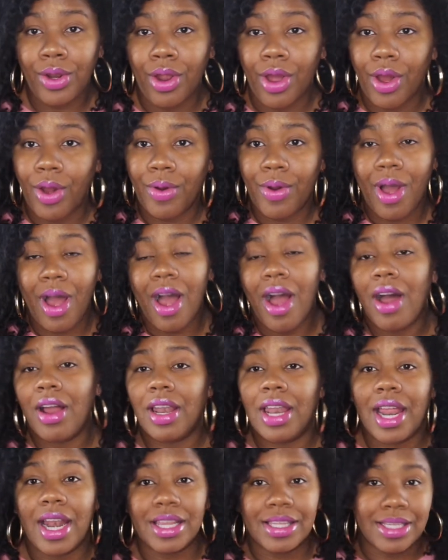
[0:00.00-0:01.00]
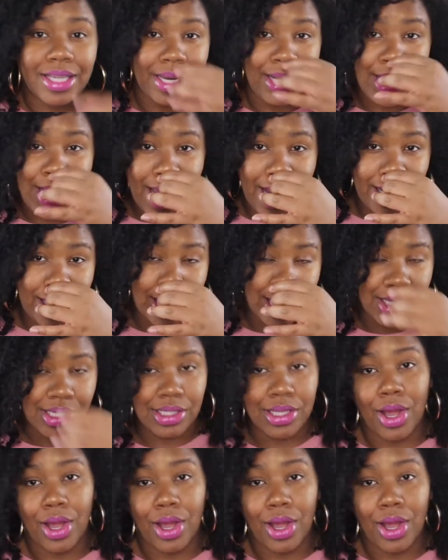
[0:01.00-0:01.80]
all that is connected.